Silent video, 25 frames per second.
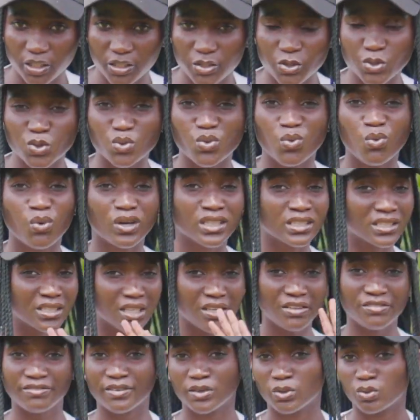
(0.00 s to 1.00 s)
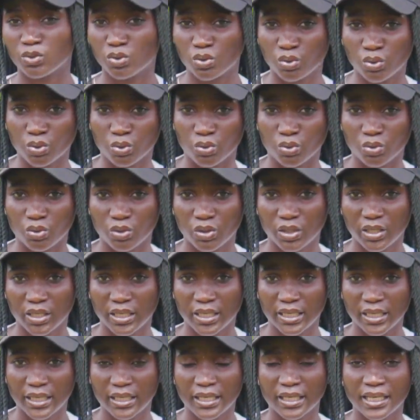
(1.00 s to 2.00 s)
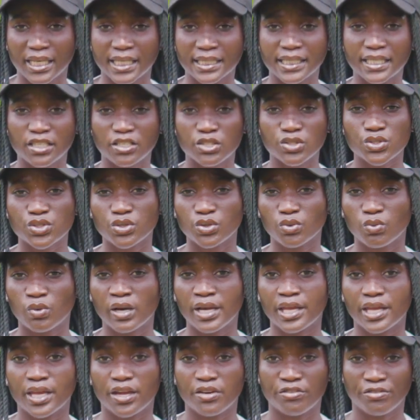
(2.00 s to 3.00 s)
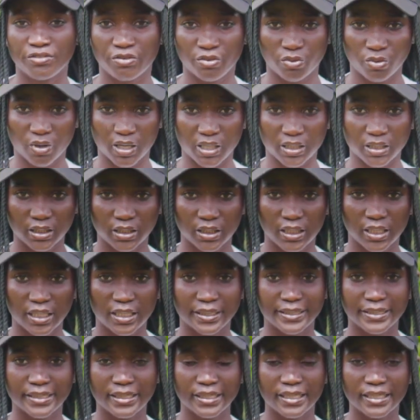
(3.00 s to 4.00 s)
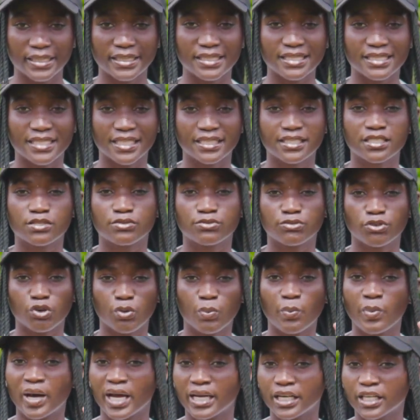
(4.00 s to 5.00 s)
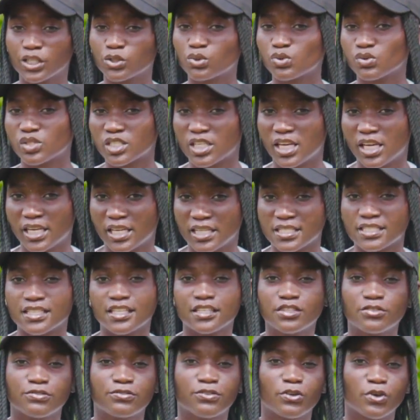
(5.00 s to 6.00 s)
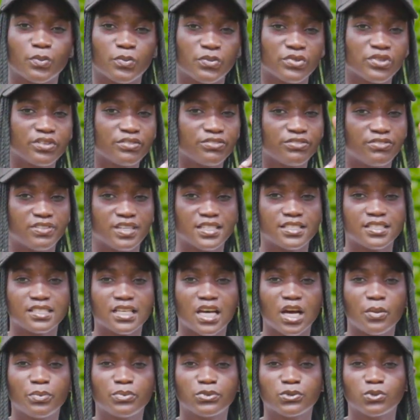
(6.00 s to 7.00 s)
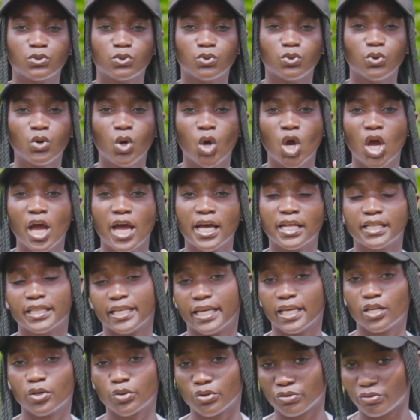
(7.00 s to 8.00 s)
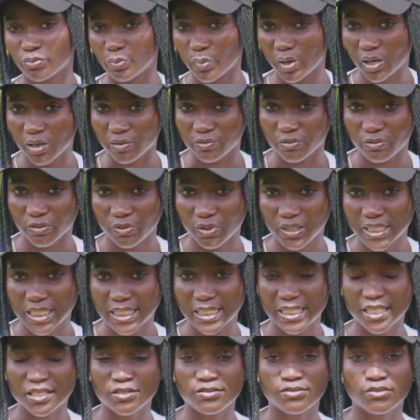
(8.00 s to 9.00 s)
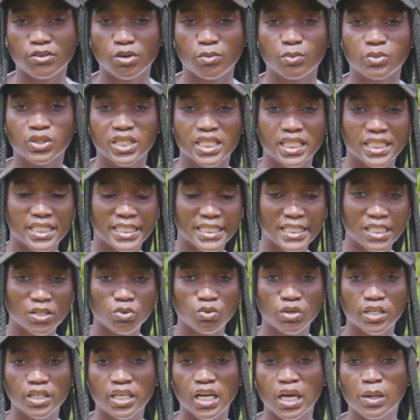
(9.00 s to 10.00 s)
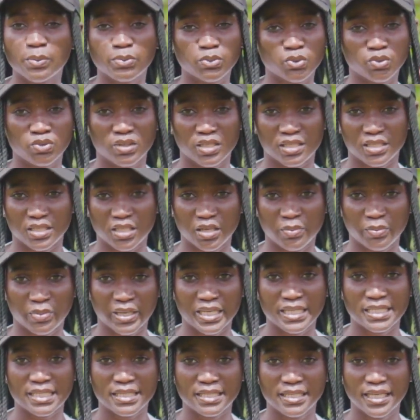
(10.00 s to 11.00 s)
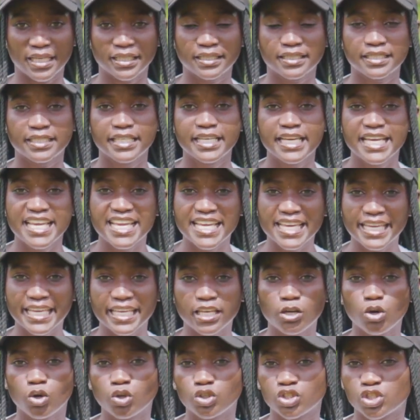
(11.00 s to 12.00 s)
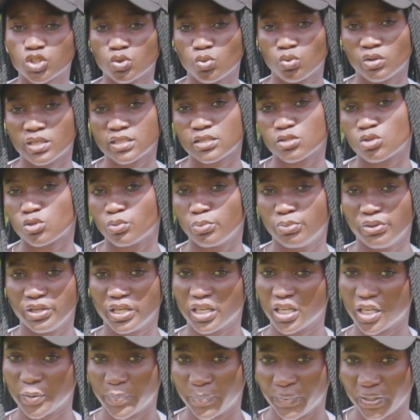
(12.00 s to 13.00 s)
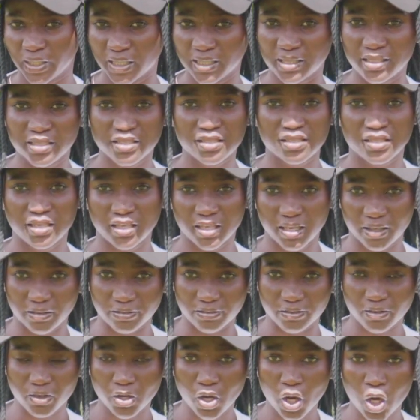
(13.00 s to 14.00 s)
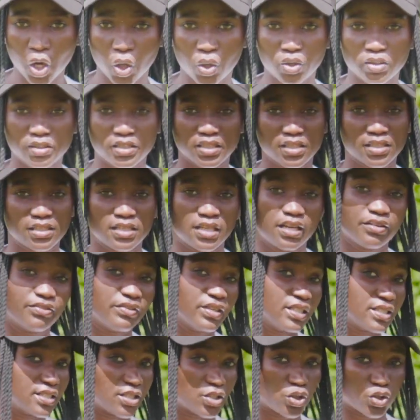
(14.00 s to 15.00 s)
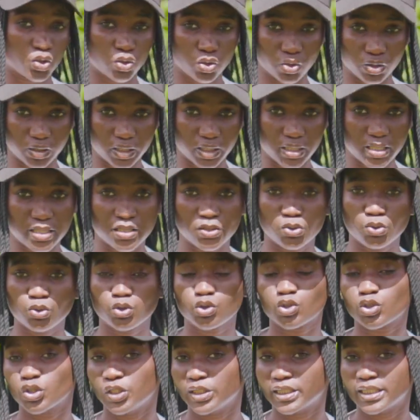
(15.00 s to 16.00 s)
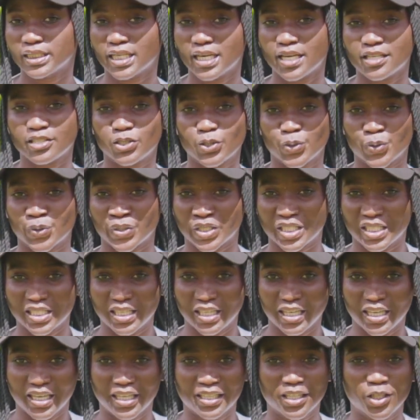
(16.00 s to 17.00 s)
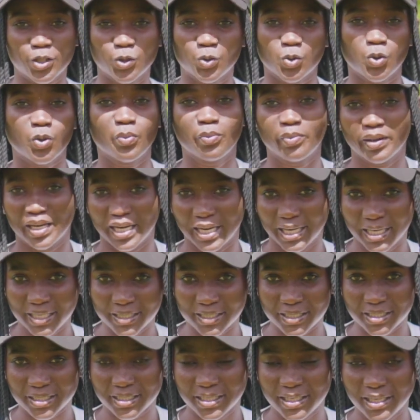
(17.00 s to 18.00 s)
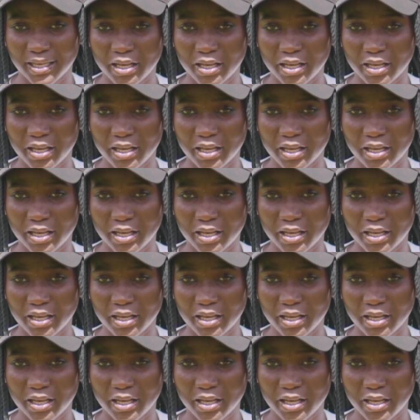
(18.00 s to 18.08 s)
So whatever you do, the reason why everyone starts from Monday to Sunday, starts from the first up to the end of month, starts from the January up to December. It's that he or she wants to be happy in this life. Because this life is it's too short as you see, and no balance.